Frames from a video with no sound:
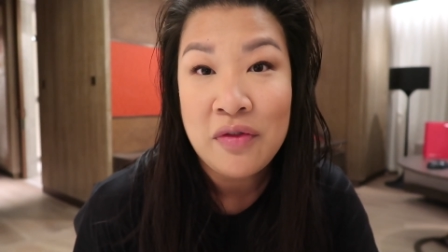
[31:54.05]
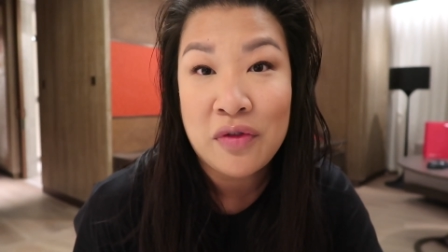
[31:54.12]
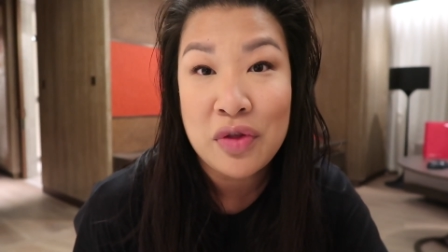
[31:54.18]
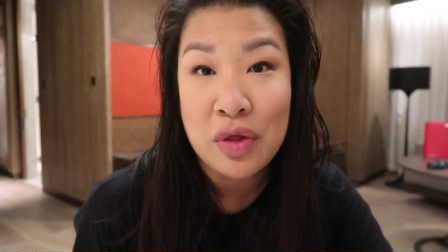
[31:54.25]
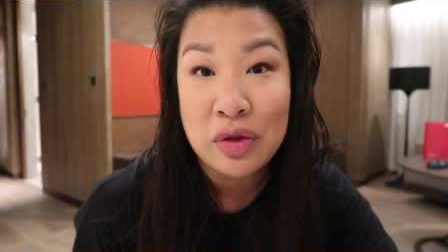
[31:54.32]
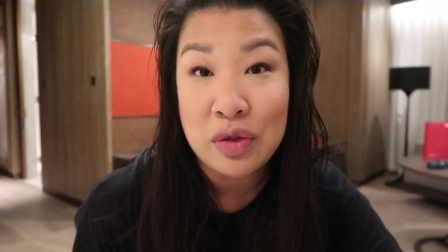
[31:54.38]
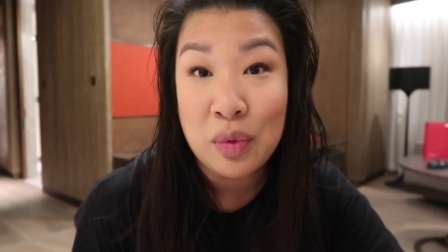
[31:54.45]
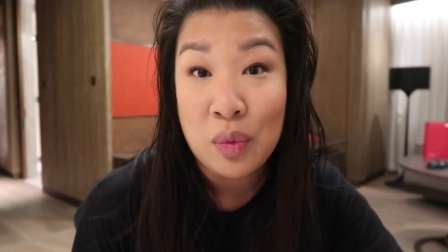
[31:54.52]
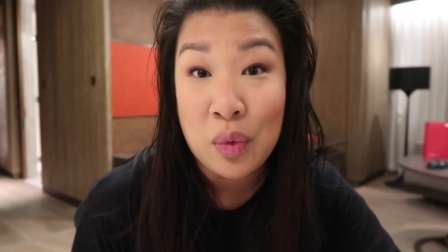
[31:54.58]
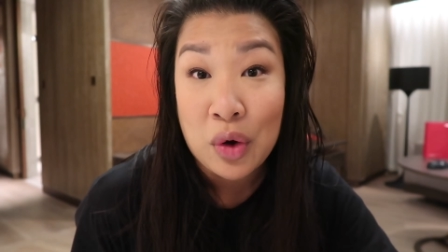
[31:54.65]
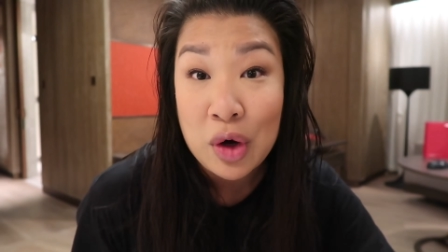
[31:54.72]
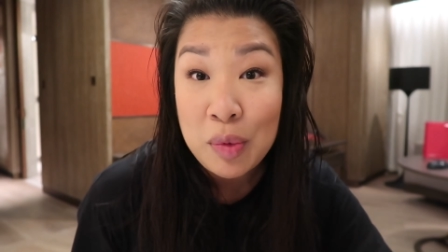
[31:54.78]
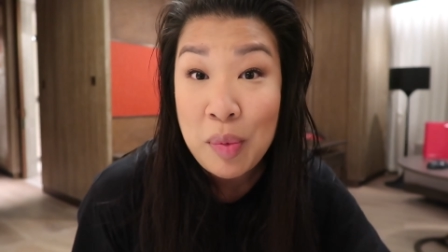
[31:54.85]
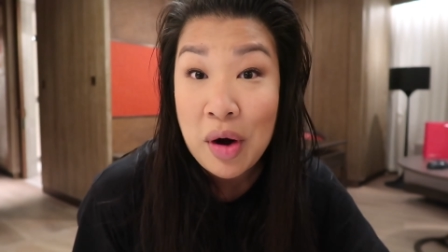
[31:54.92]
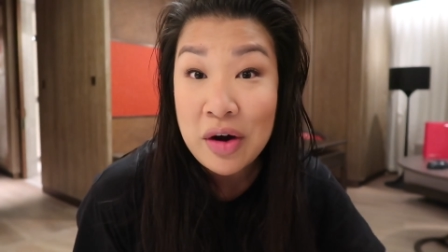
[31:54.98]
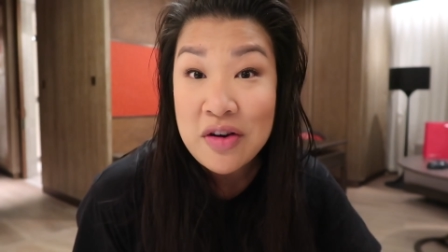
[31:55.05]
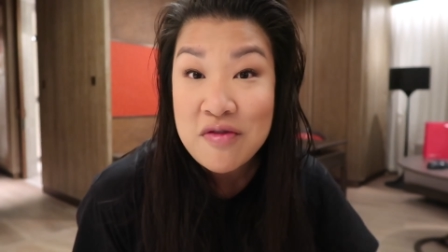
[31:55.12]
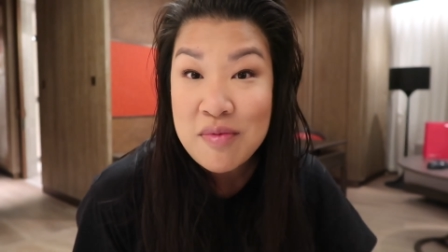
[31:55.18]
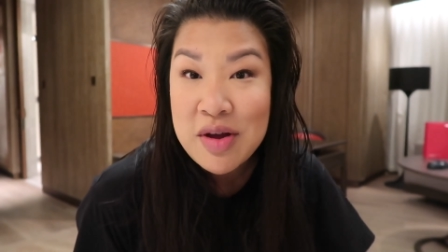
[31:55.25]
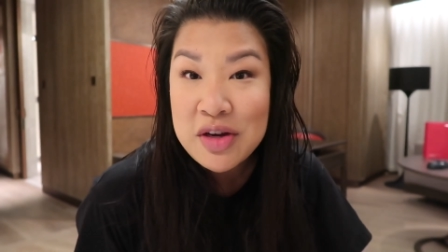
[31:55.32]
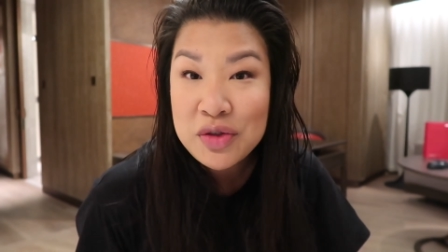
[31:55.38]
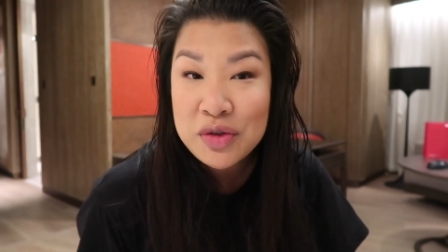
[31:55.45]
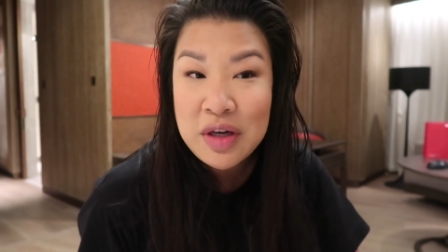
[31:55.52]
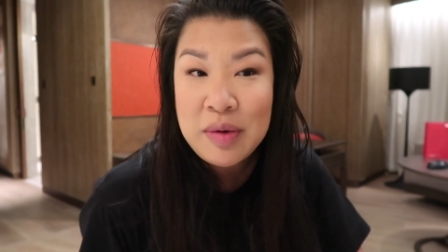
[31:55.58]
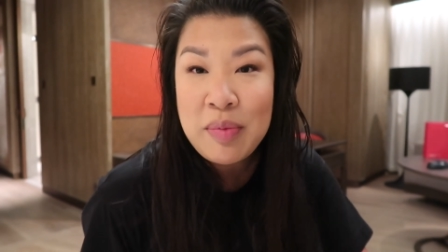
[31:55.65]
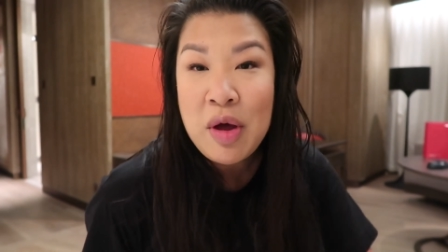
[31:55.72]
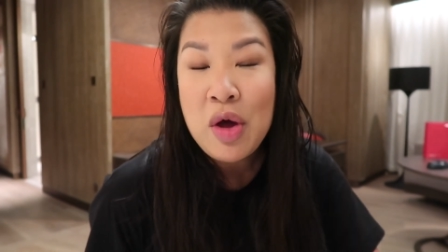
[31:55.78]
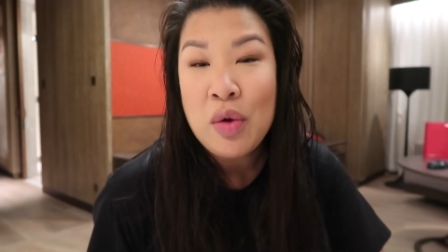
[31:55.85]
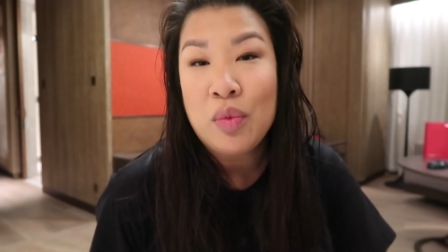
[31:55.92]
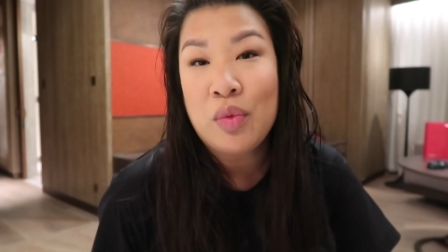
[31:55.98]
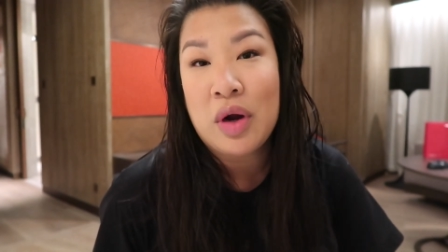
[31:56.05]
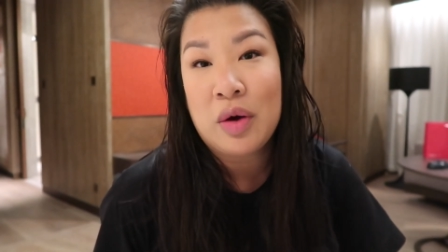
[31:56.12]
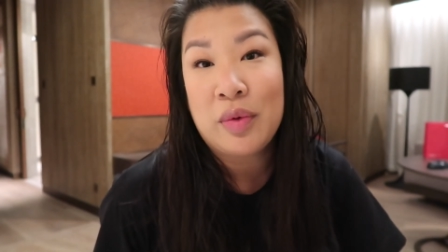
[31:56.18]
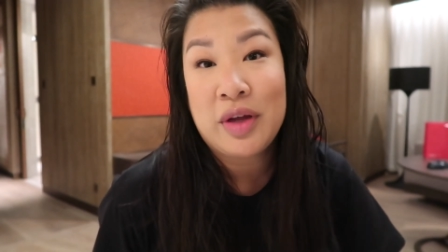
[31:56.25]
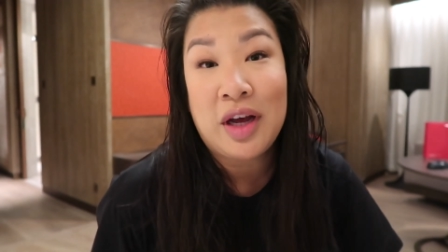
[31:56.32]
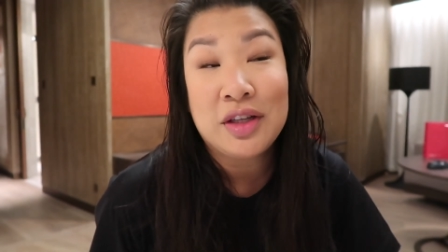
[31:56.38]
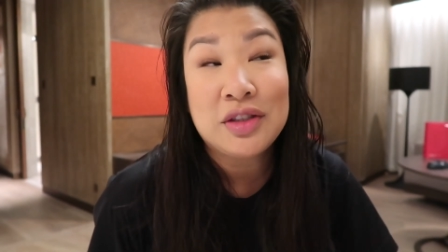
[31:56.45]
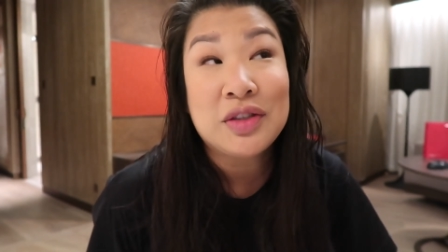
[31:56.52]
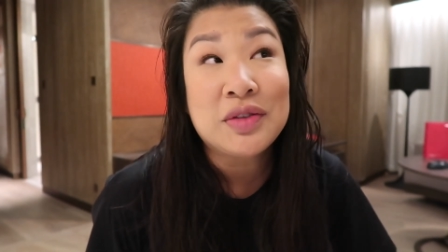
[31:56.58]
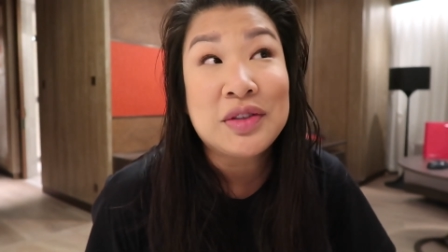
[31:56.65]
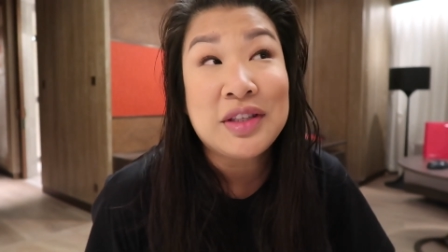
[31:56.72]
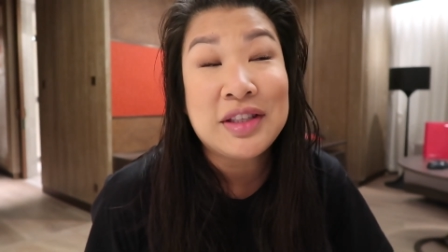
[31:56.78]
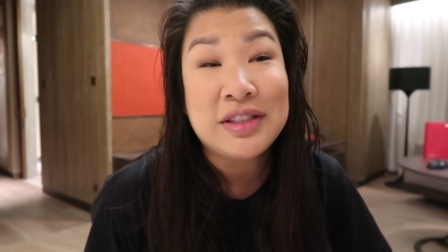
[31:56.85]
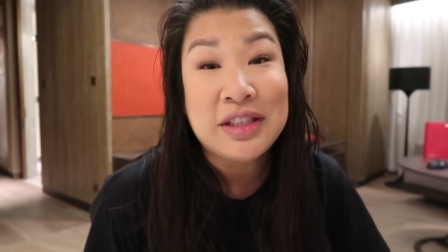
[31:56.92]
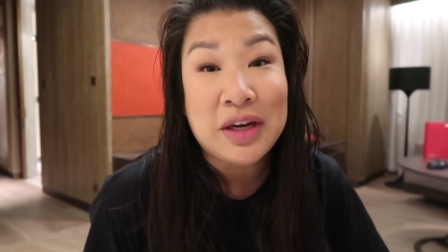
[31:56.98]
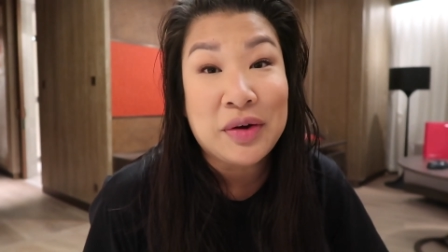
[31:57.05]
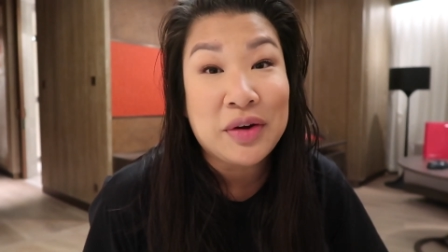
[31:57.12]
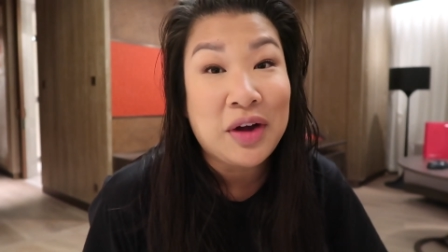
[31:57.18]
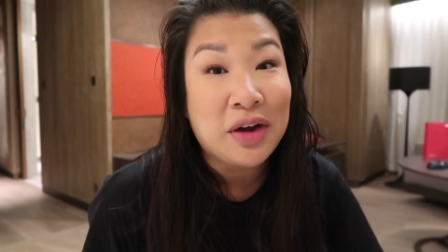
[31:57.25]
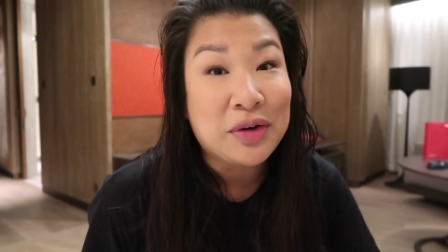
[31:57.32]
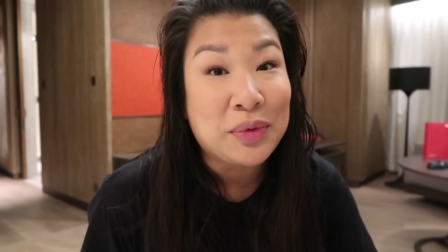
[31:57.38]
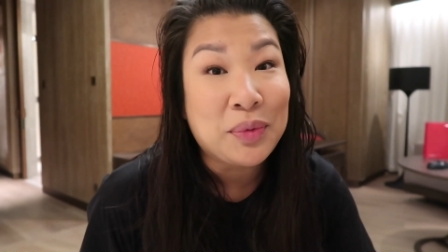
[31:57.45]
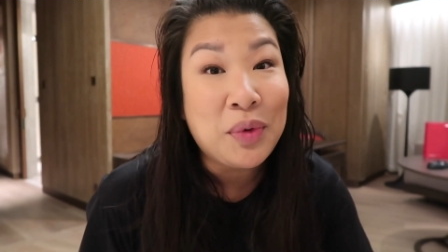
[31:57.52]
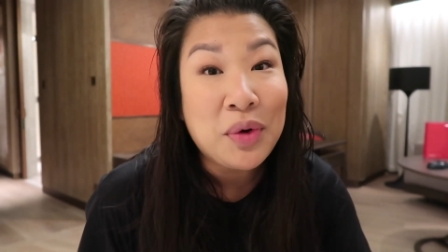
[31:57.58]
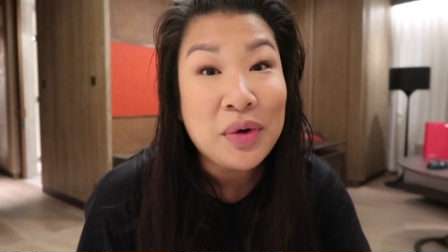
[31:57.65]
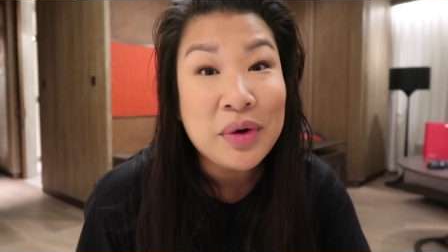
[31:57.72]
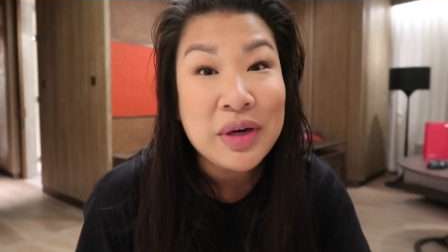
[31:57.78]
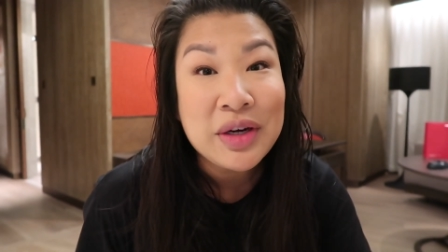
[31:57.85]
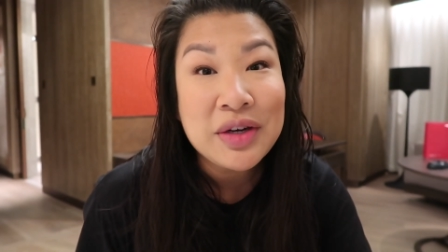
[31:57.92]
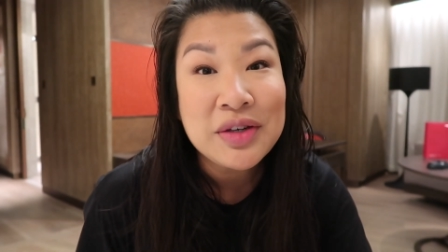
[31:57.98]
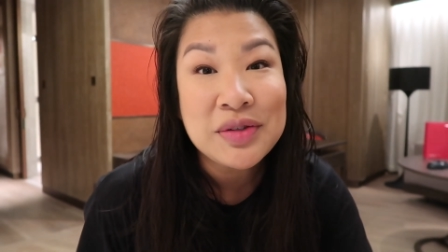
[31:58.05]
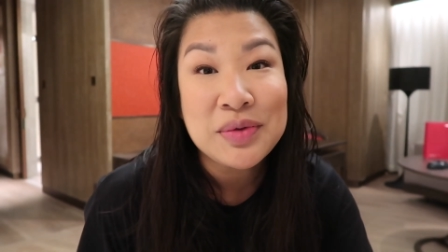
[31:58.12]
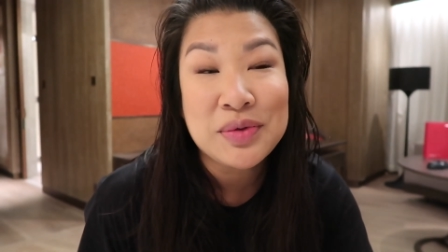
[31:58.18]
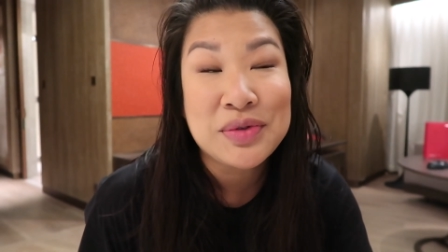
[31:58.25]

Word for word: for like the work part of my trip where we got to go see the Terracotta Warriors,